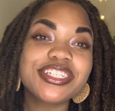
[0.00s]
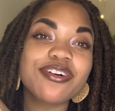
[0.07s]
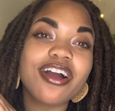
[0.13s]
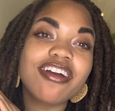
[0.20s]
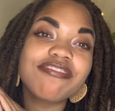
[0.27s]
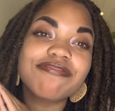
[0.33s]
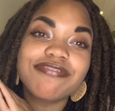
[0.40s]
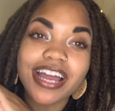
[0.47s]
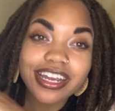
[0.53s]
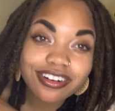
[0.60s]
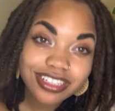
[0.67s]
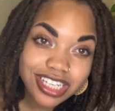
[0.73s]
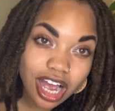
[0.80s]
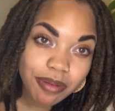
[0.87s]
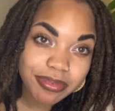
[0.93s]
our final
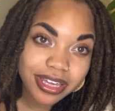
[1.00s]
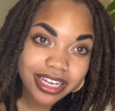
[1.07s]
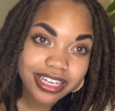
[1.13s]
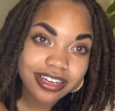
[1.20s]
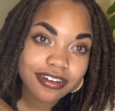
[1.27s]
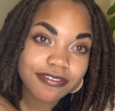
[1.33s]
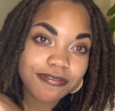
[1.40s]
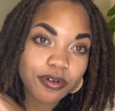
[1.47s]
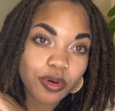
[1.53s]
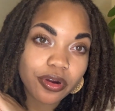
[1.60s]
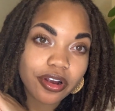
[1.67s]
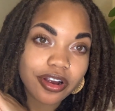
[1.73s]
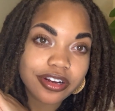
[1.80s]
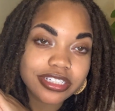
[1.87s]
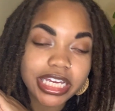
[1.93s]
topic
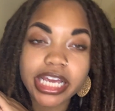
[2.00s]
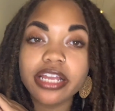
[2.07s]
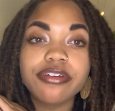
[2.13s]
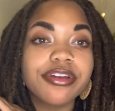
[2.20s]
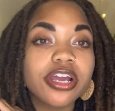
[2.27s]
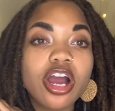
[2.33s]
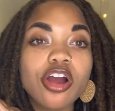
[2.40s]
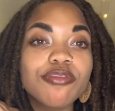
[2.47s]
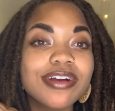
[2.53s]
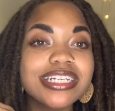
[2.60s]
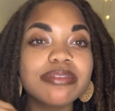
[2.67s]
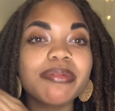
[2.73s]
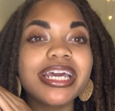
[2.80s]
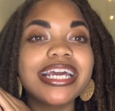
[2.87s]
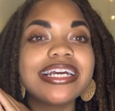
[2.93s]
for tailoring our
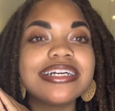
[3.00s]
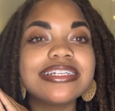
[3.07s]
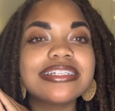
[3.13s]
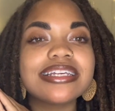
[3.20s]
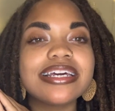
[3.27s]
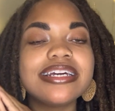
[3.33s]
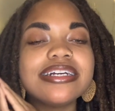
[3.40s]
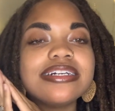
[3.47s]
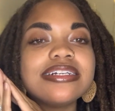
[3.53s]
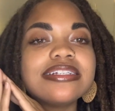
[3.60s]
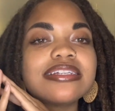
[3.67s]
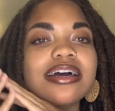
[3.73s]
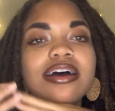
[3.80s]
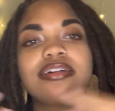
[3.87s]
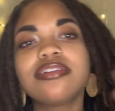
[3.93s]
resumes is
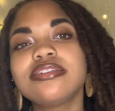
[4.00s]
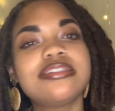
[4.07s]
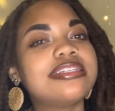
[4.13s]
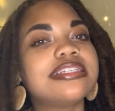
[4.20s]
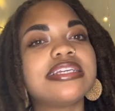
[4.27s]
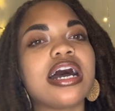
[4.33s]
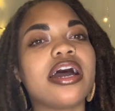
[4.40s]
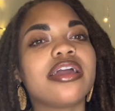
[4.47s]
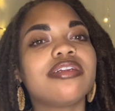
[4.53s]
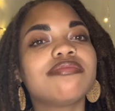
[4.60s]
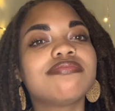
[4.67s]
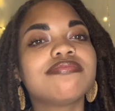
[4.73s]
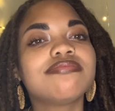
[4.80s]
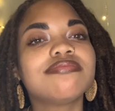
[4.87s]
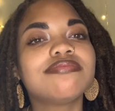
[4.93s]
design.
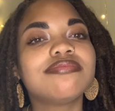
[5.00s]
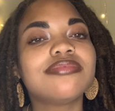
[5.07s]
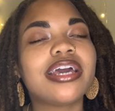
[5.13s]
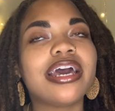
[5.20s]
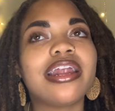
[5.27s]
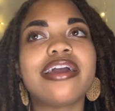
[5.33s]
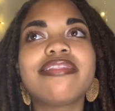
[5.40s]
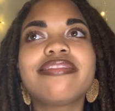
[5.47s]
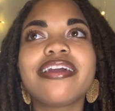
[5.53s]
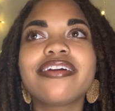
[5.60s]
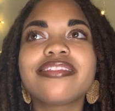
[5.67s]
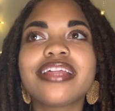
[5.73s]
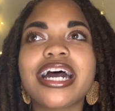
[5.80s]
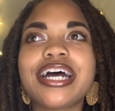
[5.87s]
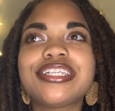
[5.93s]
And I think
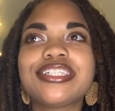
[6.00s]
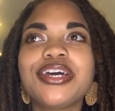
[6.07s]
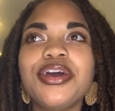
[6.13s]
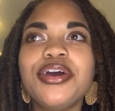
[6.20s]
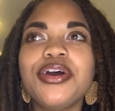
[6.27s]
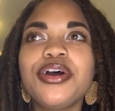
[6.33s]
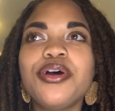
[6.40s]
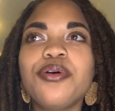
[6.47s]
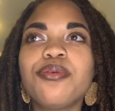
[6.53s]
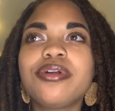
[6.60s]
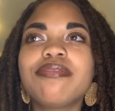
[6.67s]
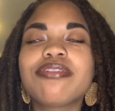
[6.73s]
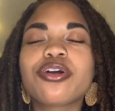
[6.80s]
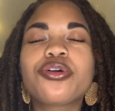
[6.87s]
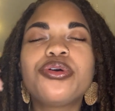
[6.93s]
that one of
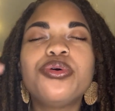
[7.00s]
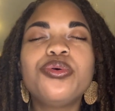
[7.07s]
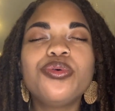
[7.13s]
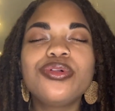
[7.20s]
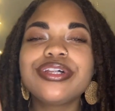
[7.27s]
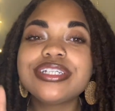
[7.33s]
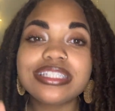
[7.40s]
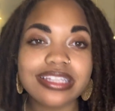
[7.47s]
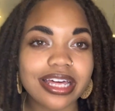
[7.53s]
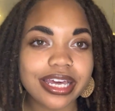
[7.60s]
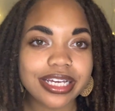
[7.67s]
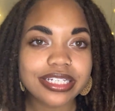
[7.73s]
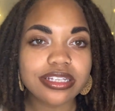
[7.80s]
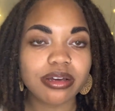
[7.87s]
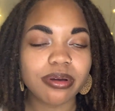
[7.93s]
the coolest
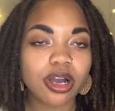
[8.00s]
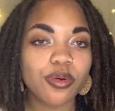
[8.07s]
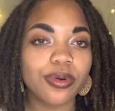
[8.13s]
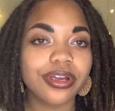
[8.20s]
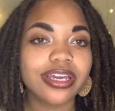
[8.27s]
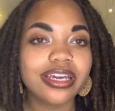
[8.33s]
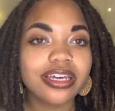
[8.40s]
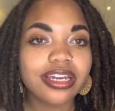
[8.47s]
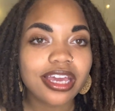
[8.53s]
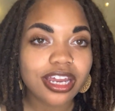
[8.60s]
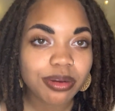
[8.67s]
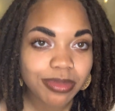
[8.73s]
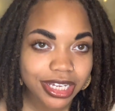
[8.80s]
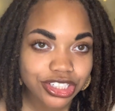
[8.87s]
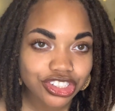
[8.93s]
things about working in
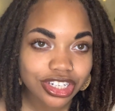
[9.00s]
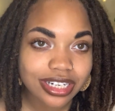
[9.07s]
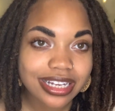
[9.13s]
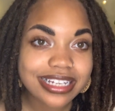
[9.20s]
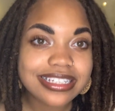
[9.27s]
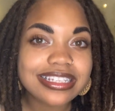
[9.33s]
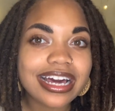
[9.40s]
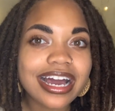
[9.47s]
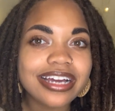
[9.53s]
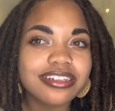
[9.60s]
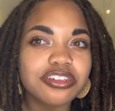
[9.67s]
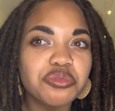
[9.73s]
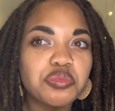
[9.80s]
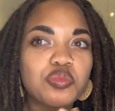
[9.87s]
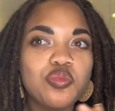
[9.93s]
animation is that
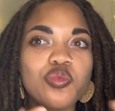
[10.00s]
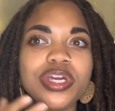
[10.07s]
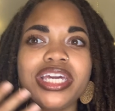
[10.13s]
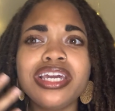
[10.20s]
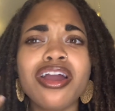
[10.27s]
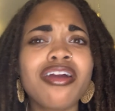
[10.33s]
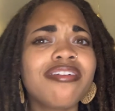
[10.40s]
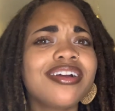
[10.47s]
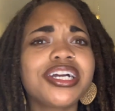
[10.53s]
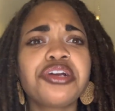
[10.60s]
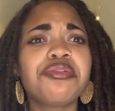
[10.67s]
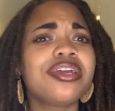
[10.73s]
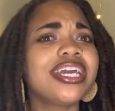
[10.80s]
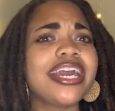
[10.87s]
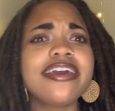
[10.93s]
we are a
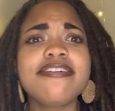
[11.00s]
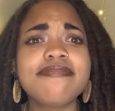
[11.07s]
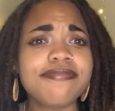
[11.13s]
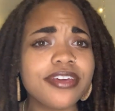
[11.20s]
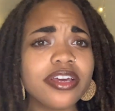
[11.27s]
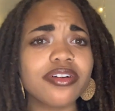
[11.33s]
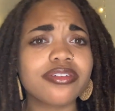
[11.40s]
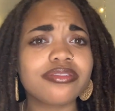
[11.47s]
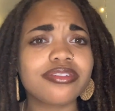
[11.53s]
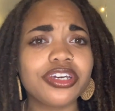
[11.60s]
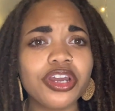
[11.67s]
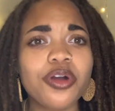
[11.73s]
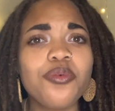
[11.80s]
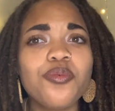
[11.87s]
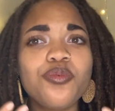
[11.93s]
creative field. You
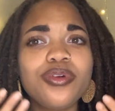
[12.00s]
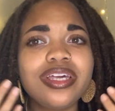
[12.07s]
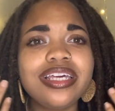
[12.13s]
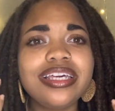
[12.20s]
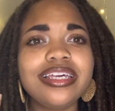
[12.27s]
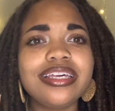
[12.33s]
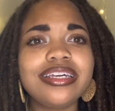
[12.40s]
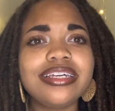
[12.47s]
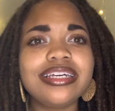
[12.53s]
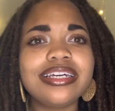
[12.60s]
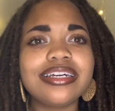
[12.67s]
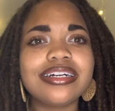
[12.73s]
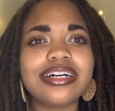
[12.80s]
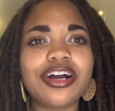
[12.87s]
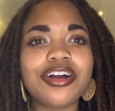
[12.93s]
know, we
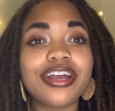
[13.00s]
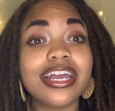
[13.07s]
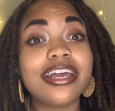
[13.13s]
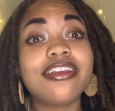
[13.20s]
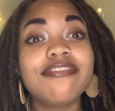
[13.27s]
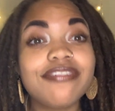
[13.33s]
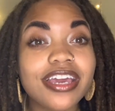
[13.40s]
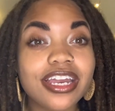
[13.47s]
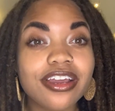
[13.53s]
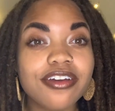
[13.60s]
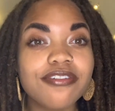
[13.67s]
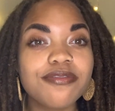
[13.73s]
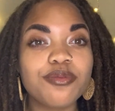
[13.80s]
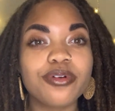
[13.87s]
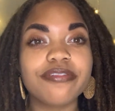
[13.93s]
are innovative,
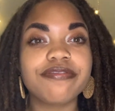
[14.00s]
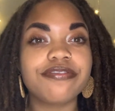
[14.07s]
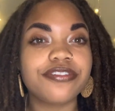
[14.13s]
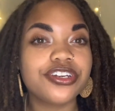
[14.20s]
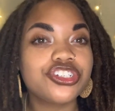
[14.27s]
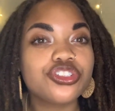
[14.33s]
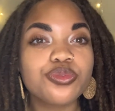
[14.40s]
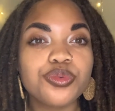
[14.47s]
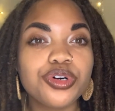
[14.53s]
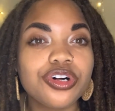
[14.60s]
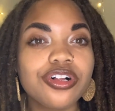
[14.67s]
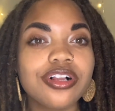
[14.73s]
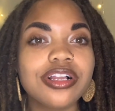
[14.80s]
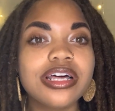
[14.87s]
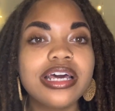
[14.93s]
we're
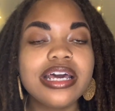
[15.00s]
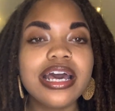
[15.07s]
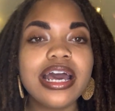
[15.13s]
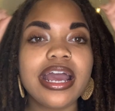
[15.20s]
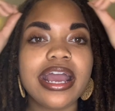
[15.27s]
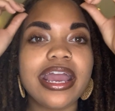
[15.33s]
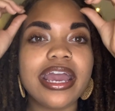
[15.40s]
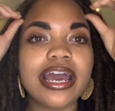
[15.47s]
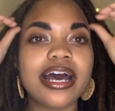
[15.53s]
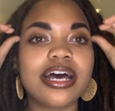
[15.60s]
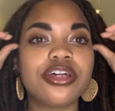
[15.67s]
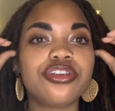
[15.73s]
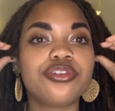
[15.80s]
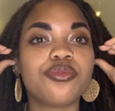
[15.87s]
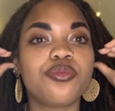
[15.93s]
visual,
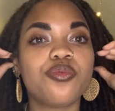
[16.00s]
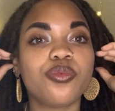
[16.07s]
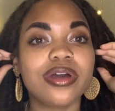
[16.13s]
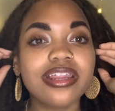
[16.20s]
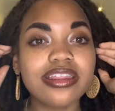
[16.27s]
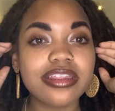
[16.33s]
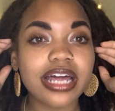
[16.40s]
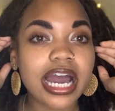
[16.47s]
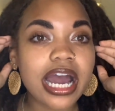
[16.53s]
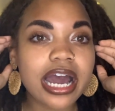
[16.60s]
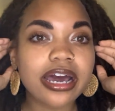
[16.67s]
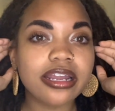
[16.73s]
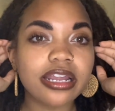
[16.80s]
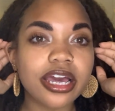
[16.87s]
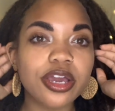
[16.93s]
and with
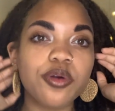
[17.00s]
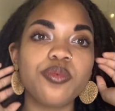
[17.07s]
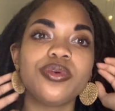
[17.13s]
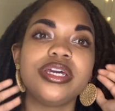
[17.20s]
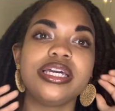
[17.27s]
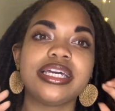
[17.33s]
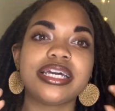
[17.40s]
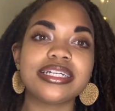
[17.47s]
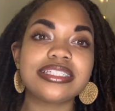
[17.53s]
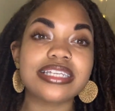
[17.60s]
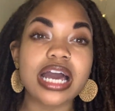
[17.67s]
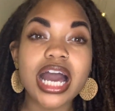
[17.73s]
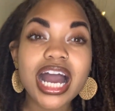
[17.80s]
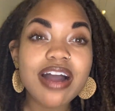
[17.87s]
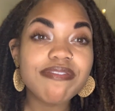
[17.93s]
that, like, we get to
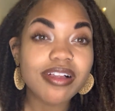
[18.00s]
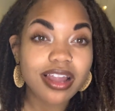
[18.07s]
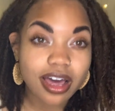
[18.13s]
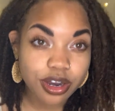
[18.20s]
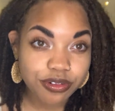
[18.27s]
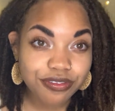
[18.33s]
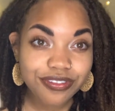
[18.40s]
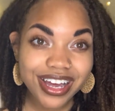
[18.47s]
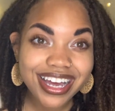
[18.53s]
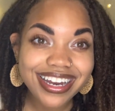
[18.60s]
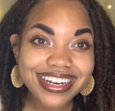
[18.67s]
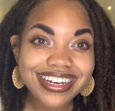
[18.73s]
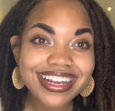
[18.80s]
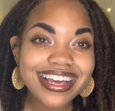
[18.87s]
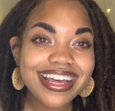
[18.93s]
have a lot of
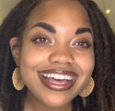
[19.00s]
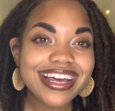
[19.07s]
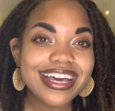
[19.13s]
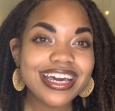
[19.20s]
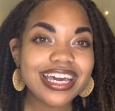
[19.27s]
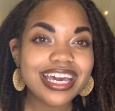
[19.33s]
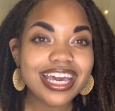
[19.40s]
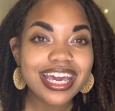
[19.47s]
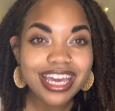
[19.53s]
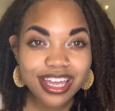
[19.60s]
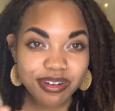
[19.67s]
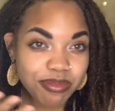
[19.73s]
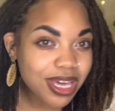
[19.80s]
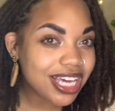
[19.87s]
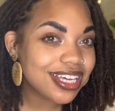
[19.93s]
fun in
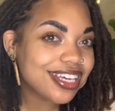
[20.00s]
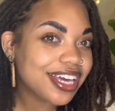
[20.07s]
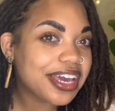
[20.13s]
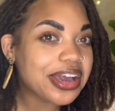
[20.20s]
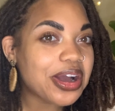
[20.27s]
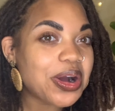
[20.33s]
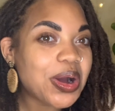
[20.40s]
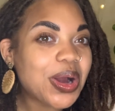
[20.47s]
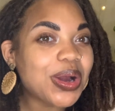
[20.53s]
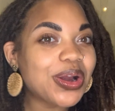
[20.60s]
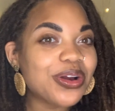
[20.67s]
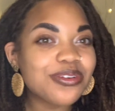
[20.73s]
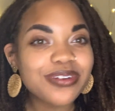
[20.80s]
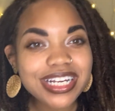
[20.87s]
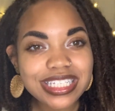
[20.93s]
making
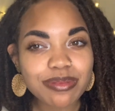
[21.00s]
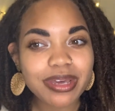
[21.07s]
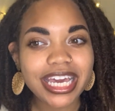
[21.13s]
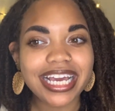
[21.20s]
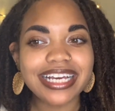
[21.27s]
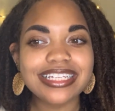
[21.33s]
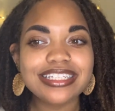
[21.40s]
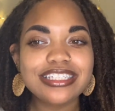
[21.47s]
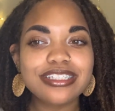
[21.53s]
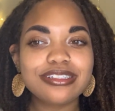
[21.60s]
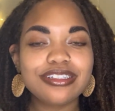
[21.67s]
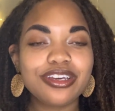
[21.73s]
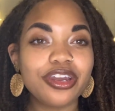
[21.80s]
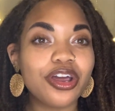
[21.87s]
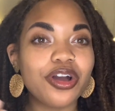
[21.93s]
our resumes,
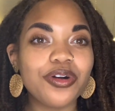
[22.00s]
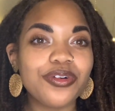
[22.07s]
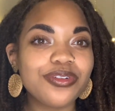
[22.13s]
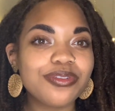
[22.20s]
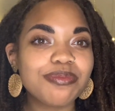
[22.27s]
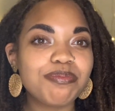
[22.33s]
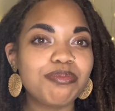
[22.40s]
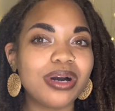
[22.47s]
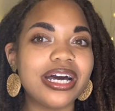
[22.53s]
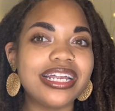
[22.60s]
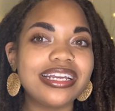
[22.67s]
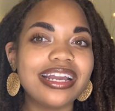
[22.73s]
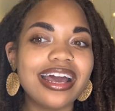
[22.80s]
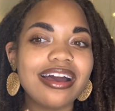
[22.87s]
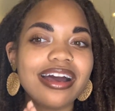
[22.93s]
you know, but
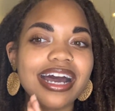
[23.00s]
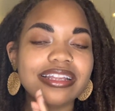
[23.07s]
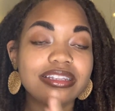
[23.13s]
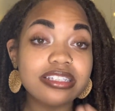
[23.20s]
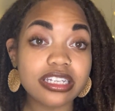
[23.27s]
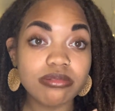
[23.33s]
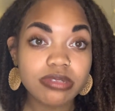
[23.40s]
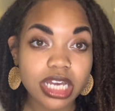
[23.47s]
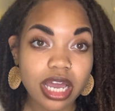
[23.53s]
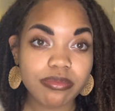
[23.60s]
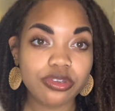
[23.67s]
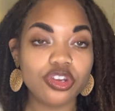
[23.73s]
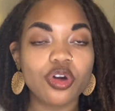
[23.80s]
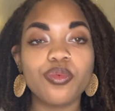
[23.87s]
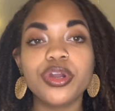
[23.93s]
at the same time, you
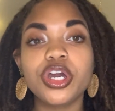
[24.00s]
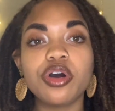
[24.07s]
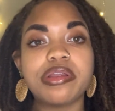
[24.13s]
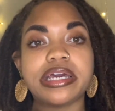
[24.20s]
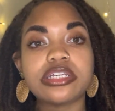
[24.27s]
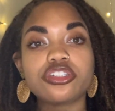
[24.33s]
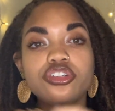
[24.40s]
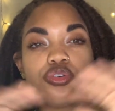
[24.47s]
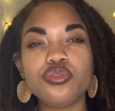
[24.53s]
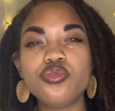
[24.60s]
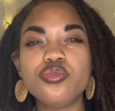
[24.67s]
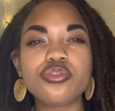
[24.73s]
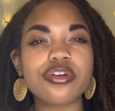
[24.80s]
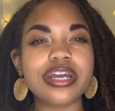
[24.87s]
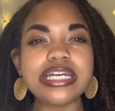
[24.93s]
don't want to go like too
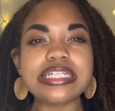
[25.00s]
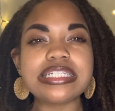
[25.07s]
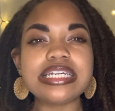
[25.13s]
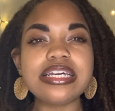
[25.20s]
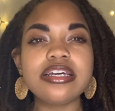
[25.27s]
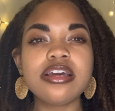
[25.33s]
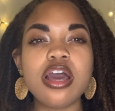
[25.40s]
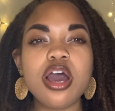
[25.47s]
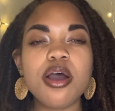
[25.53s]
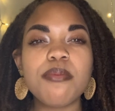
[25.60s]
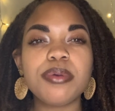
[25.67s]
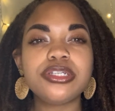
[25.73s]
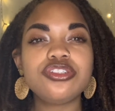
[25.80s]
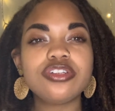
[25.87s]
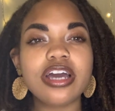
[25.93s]
crazy,
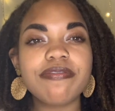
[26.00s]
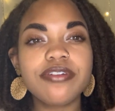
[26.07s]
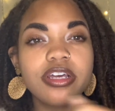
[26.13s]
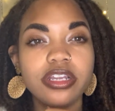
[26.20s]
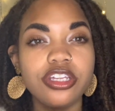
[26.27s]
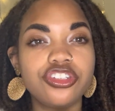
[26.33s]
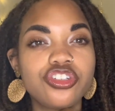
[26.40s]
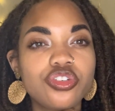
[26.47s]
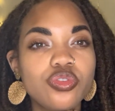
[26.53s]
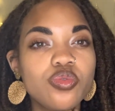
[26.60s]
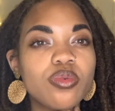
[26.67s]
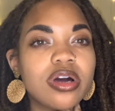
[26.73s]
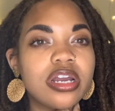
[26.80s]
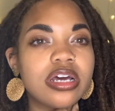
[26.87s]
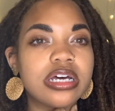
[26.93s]
but you definitely do
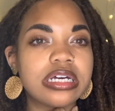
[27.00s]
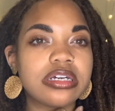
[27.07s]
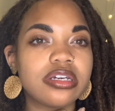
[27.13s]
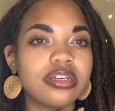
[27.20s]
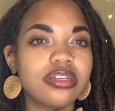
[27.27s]
want to